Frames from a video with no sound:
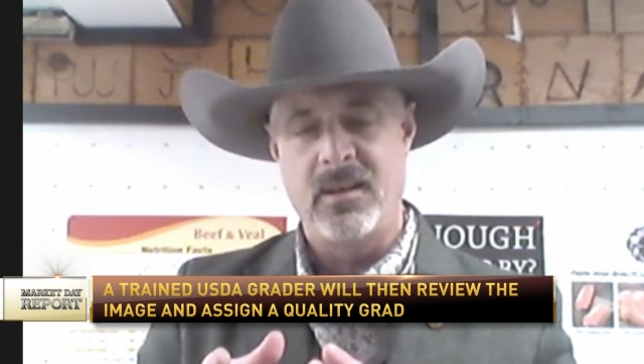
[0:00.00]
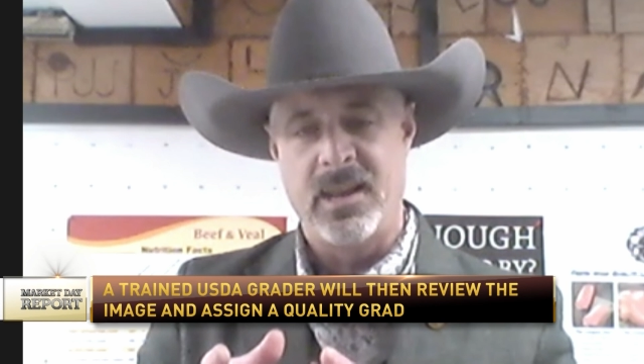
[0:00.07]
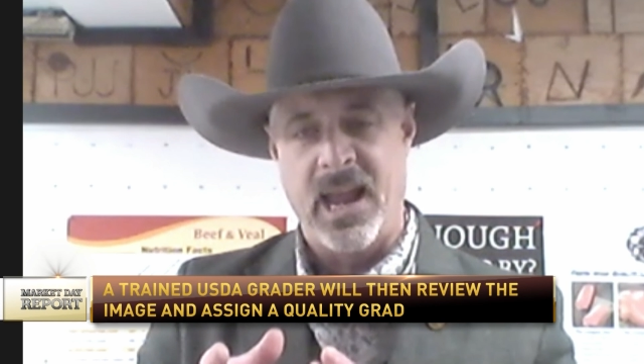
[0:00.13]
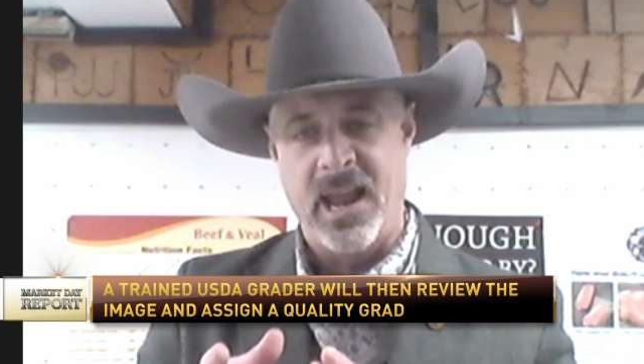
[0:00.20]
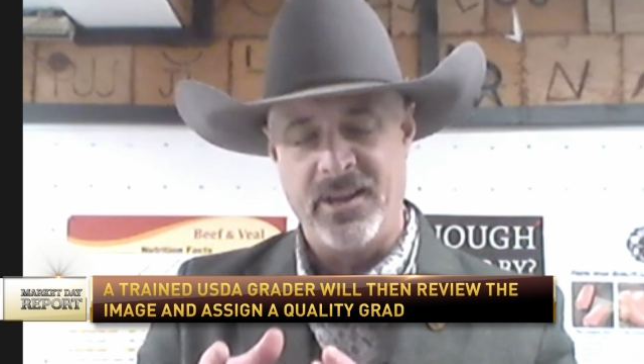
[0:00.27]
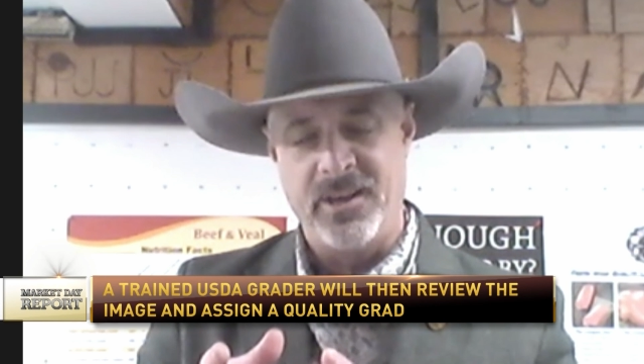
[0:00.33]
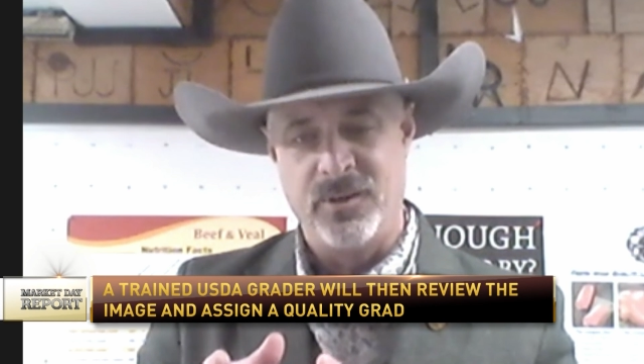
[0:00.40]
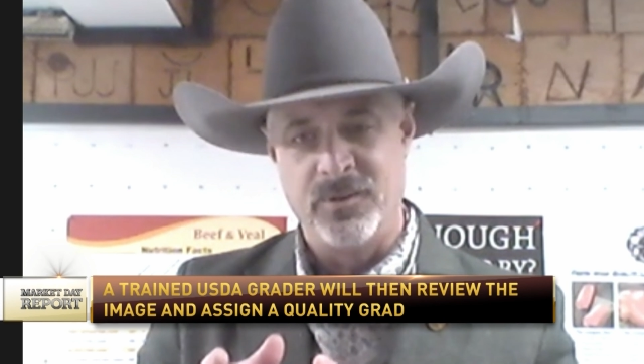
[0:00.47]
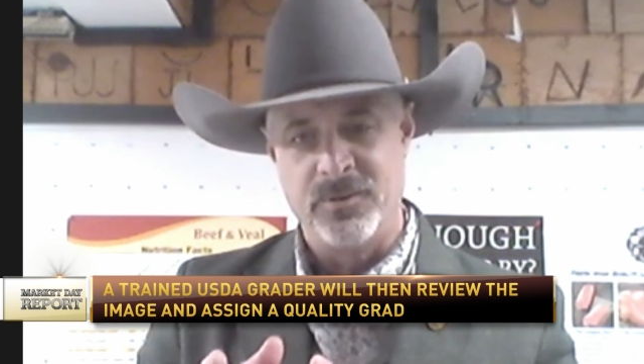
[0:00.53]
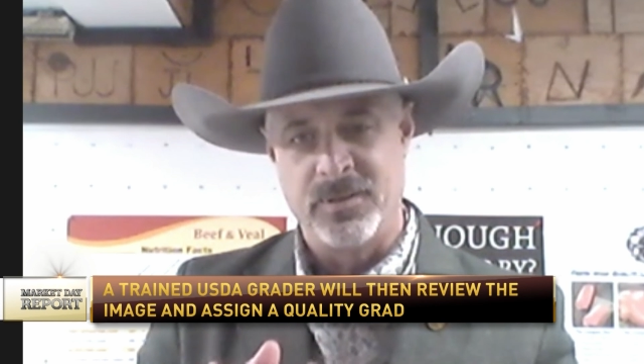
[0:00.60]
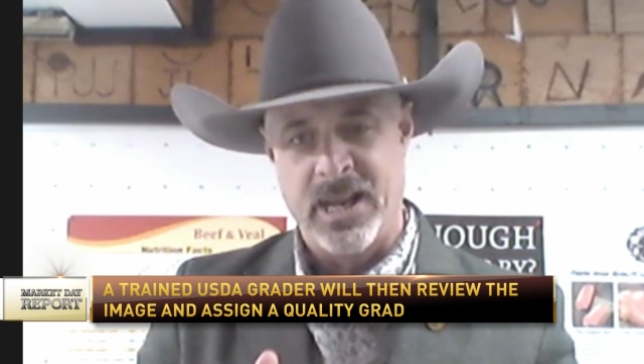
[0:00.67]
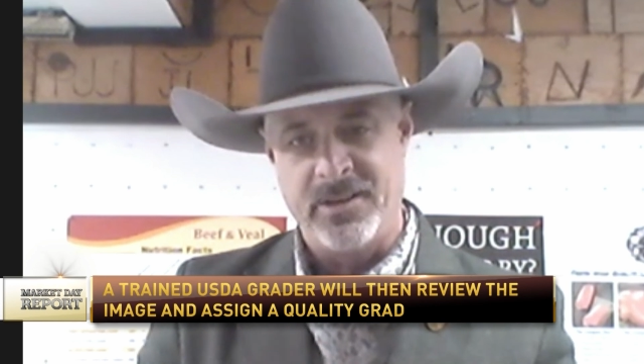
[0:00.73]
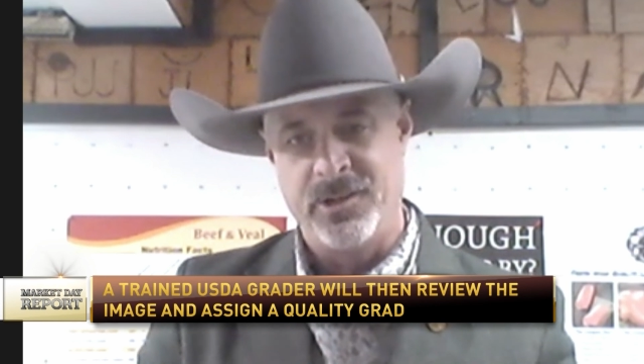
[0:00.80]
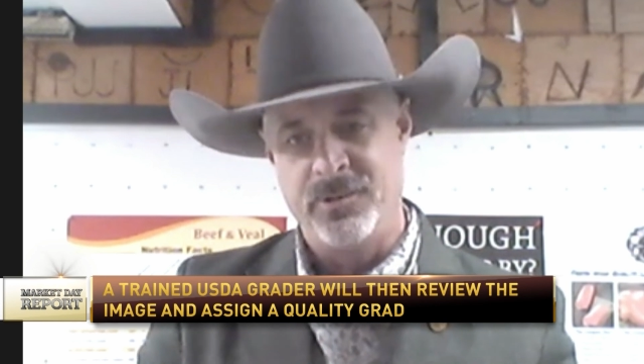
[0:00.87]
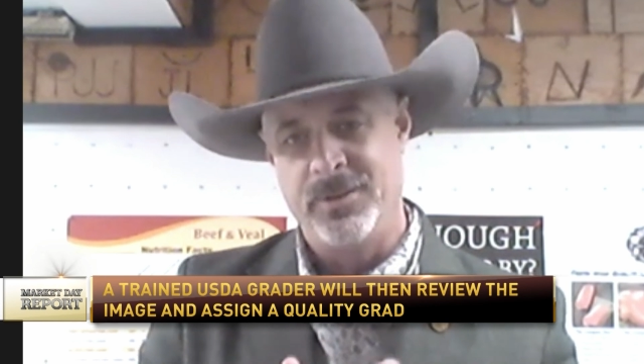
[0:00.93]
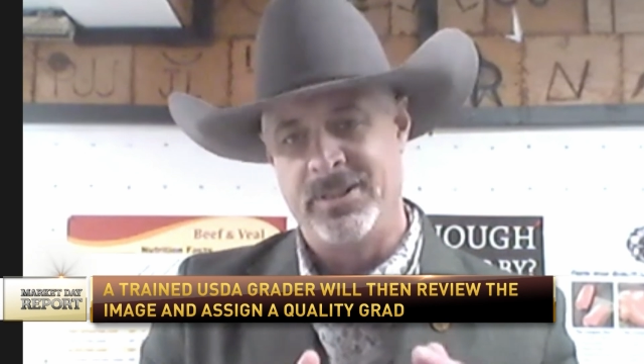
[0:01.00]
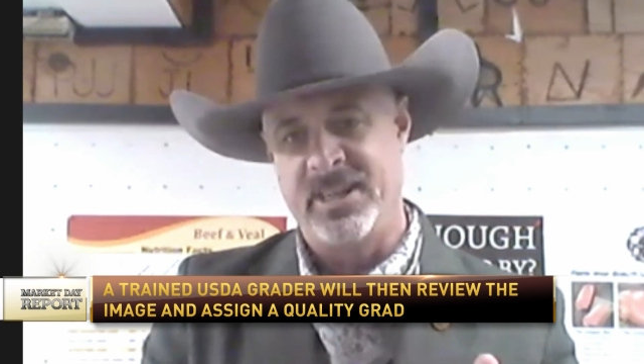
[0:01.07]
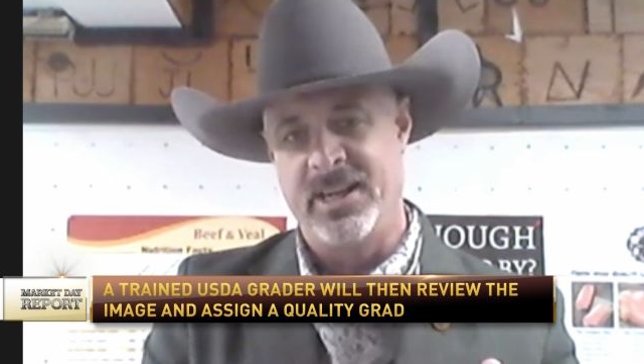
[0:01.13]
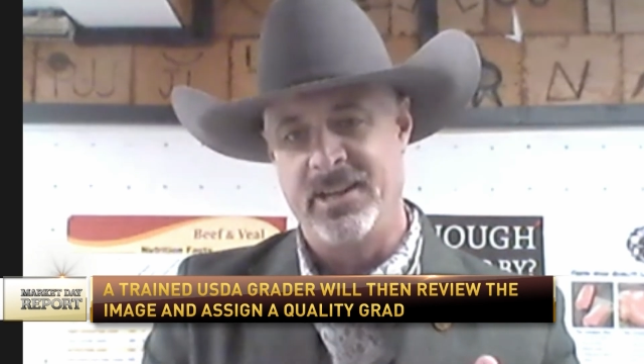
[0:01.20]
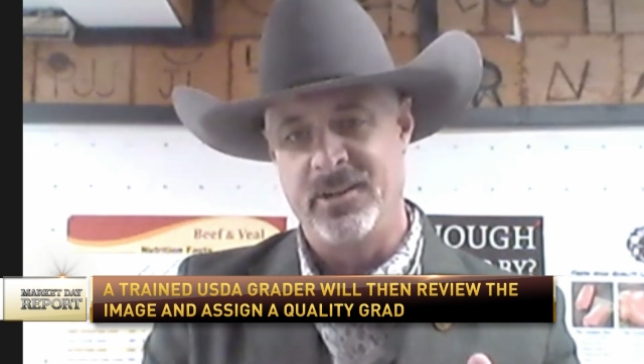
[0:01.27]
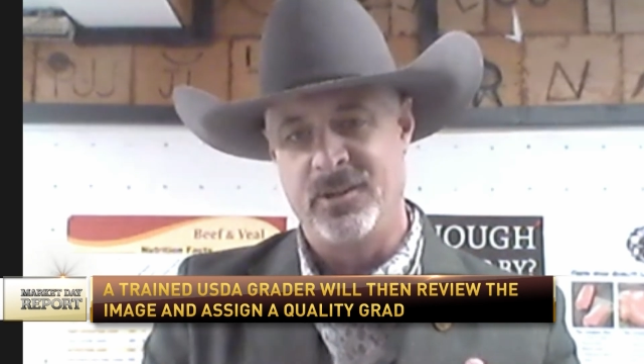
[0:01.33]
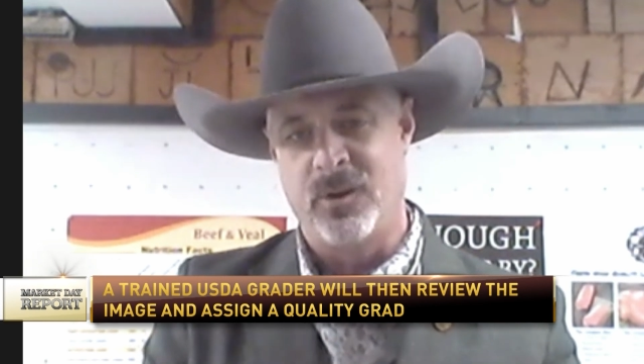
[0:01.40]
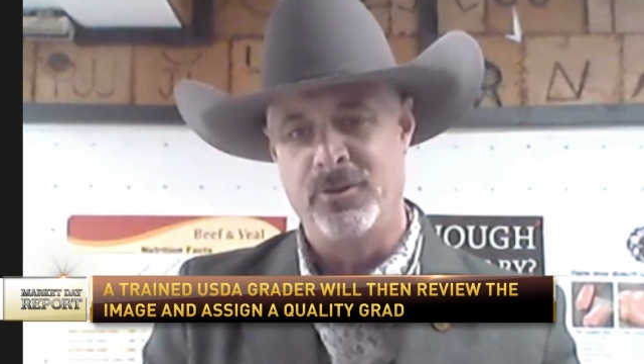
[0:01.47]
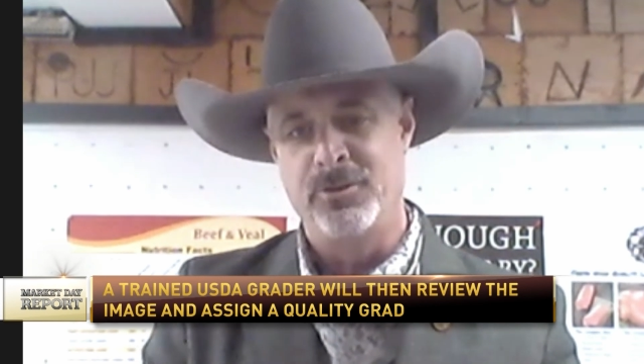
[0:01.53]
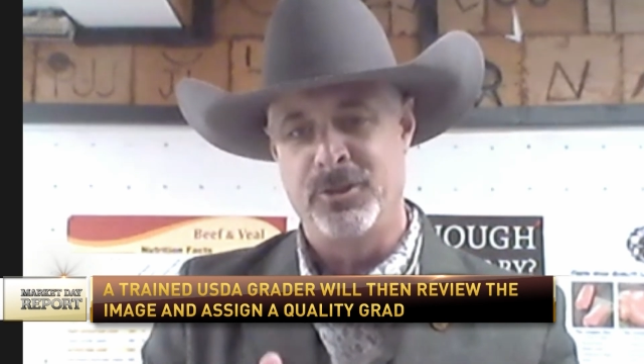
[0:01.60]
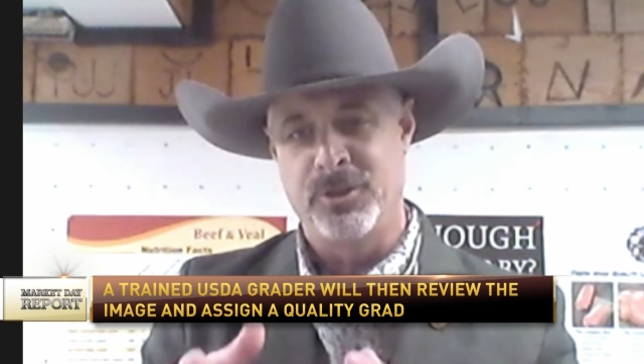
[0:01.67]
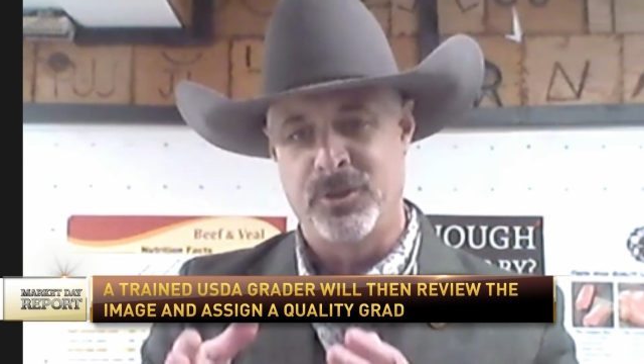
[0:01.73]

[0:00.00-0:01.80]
that you would see in the grocery